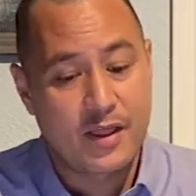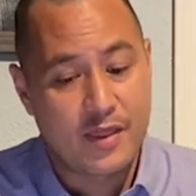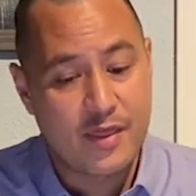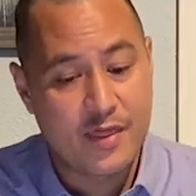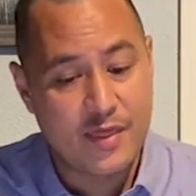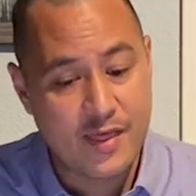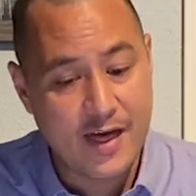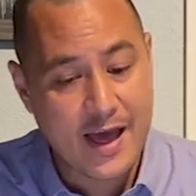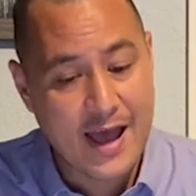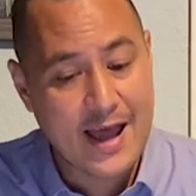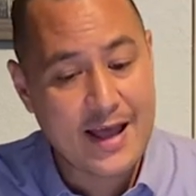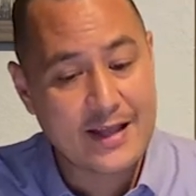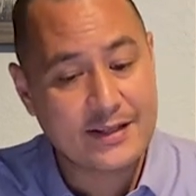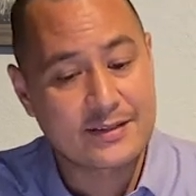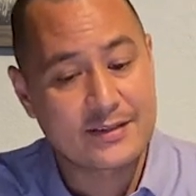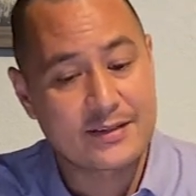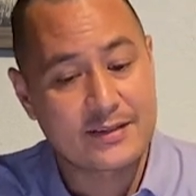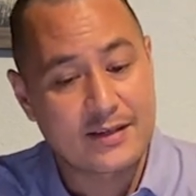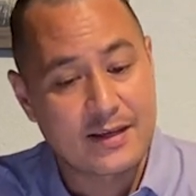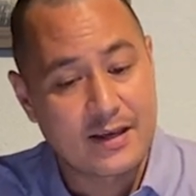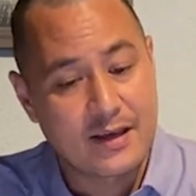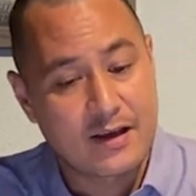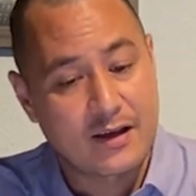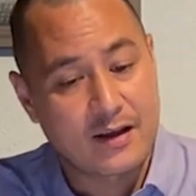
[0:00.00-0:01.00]

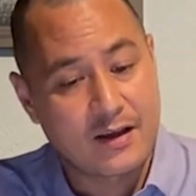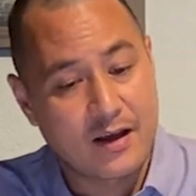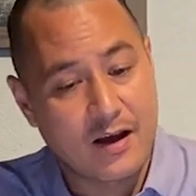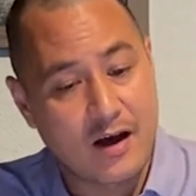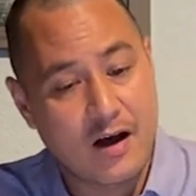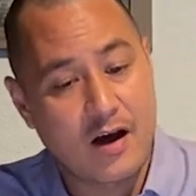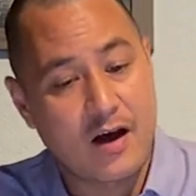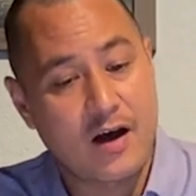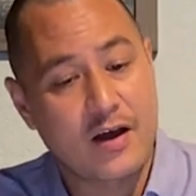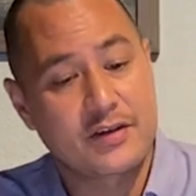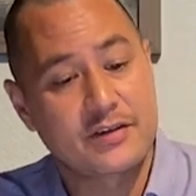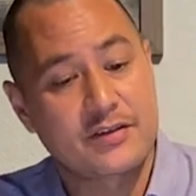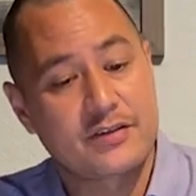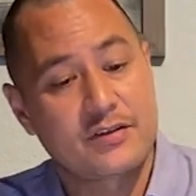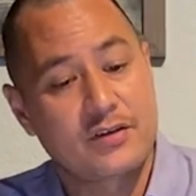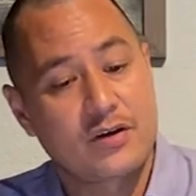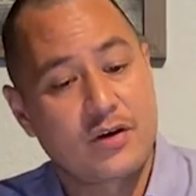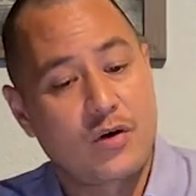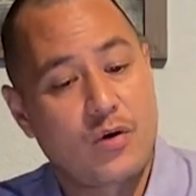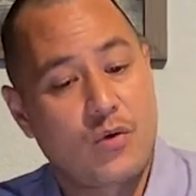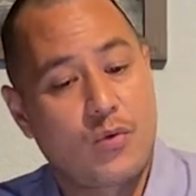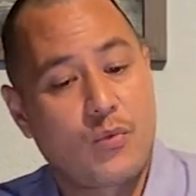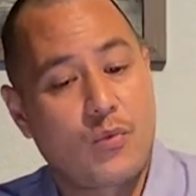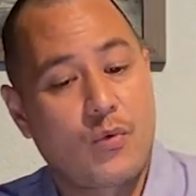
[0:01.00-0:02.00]
That's
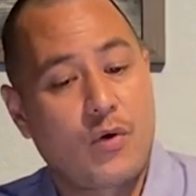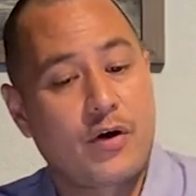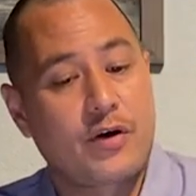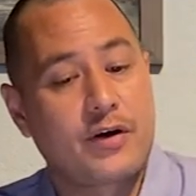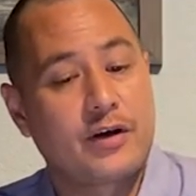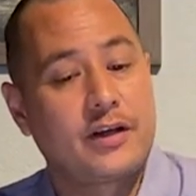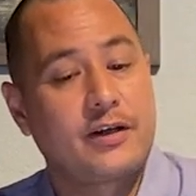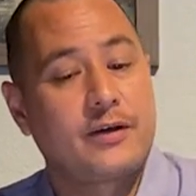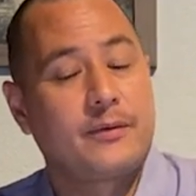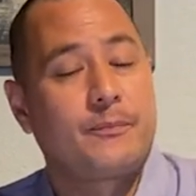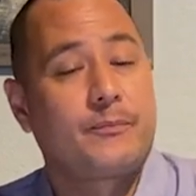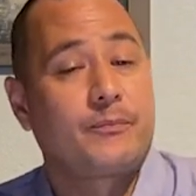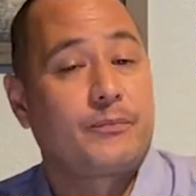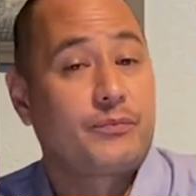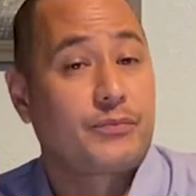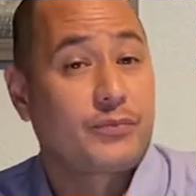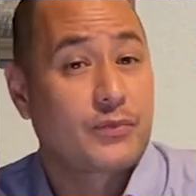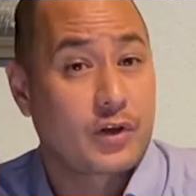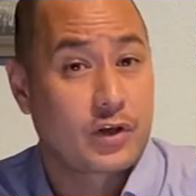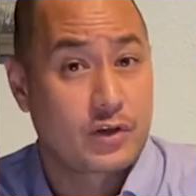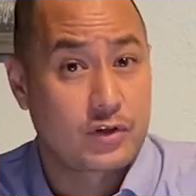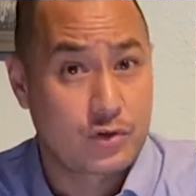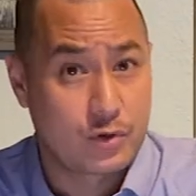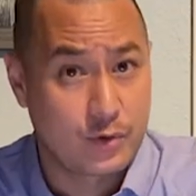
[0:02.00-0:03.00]
God's warning
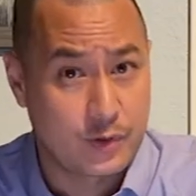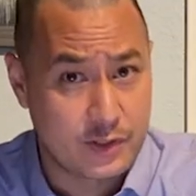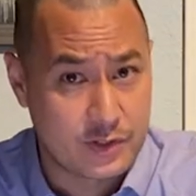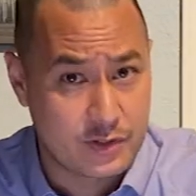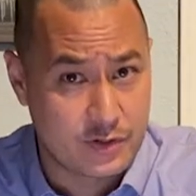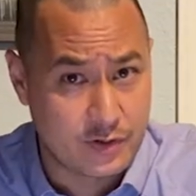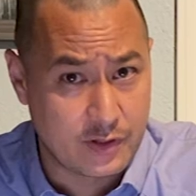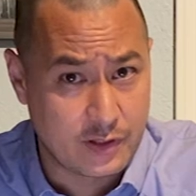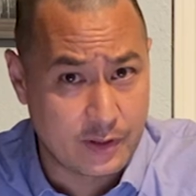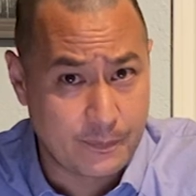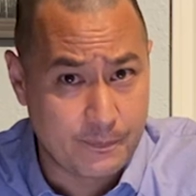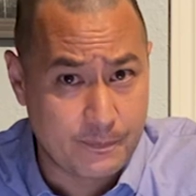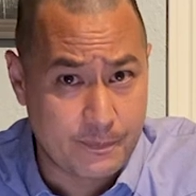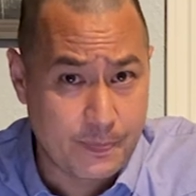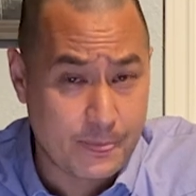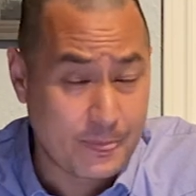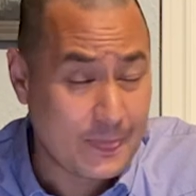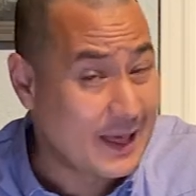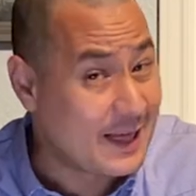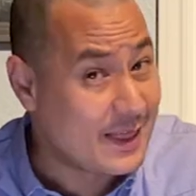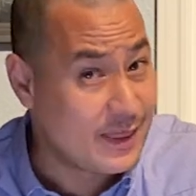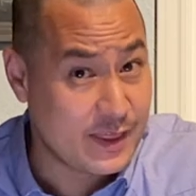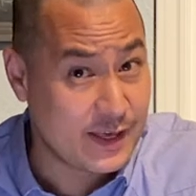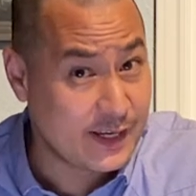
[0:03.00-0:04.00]
to Israel.
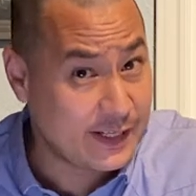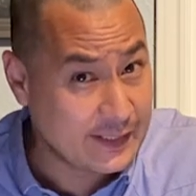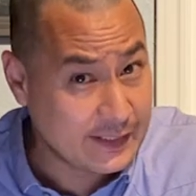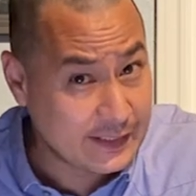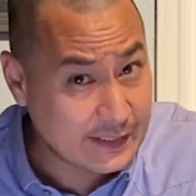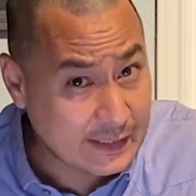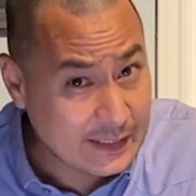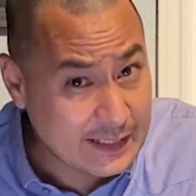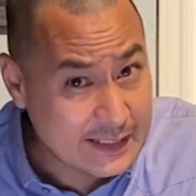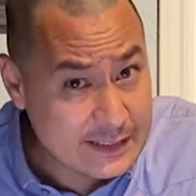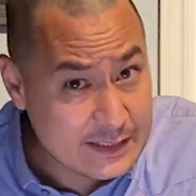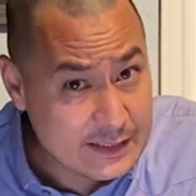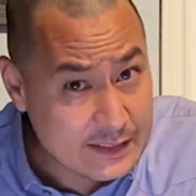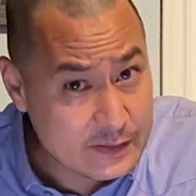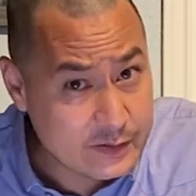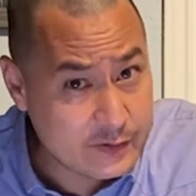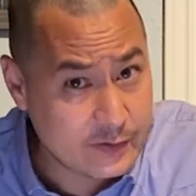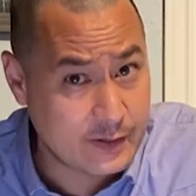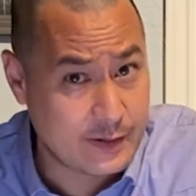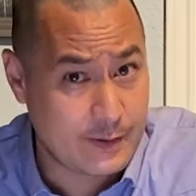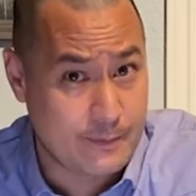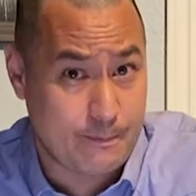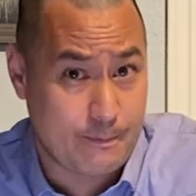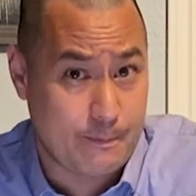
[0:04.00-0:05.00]
They didn't listen
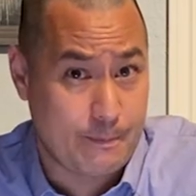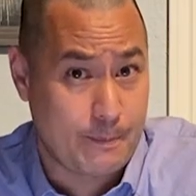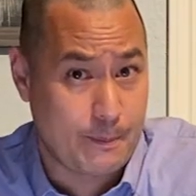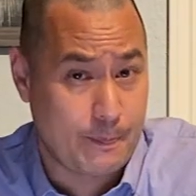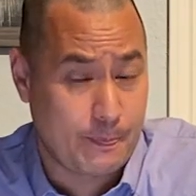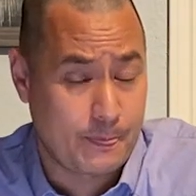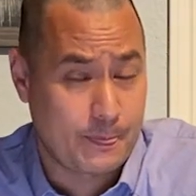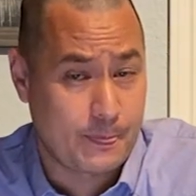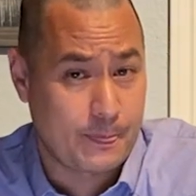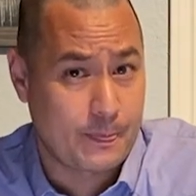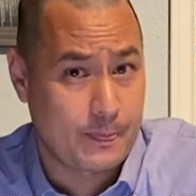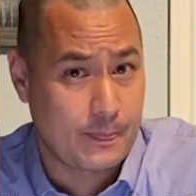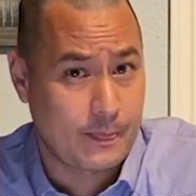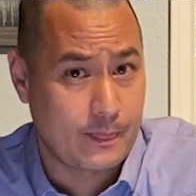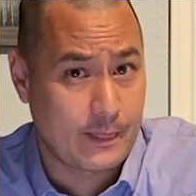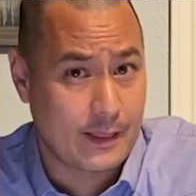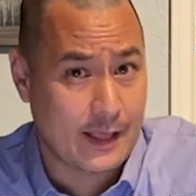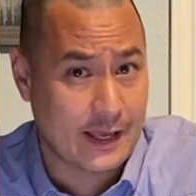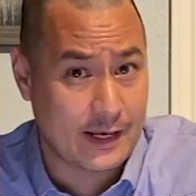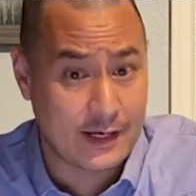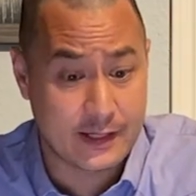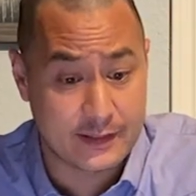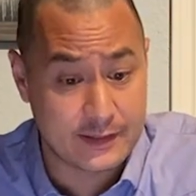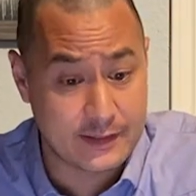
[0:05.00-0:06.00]
to Him,
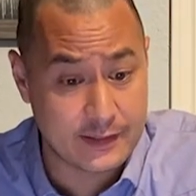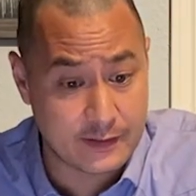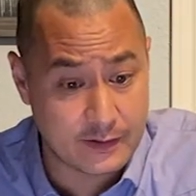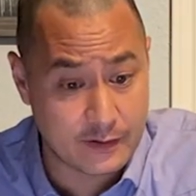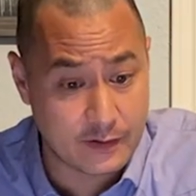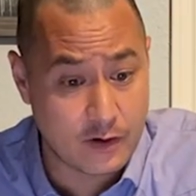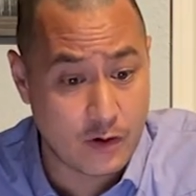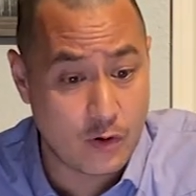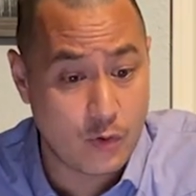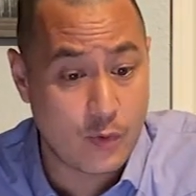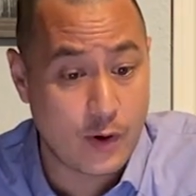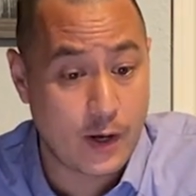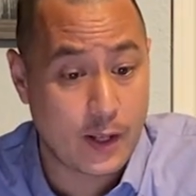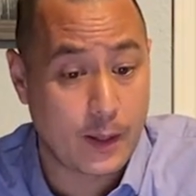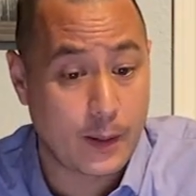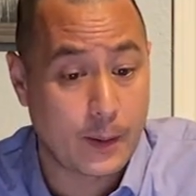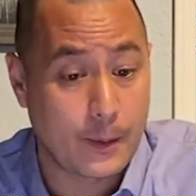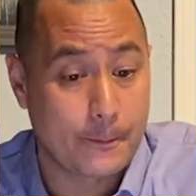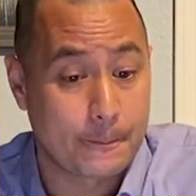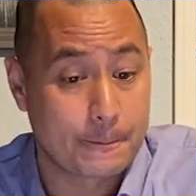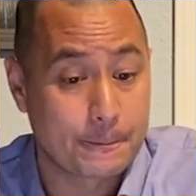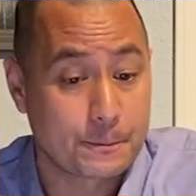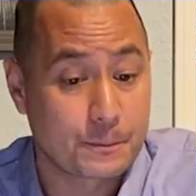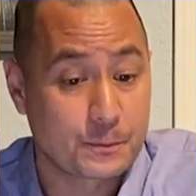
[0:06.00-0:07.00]
and it didn't go
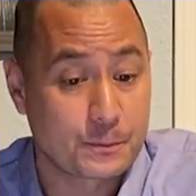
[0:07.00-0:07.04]
well.